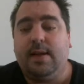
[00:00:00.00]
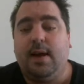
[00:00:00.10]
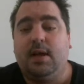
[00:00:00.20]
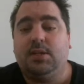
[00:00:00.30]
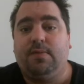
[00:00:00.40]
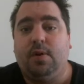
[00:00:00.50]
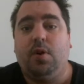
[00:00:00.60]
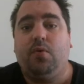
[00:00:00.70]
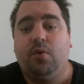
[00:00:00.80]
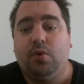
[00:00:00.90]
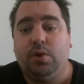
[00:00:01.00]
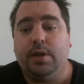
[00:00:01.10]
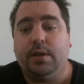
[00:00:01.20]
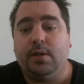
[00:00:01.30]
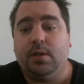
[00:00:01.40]
and ask for a
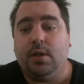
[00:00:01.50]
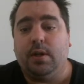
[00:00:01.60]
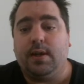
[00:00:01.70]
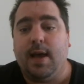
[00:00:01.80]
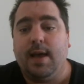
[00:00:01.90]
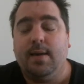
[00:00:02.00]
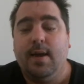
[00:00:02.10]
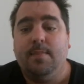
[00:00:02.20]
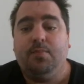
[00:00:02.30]
ruling, okay?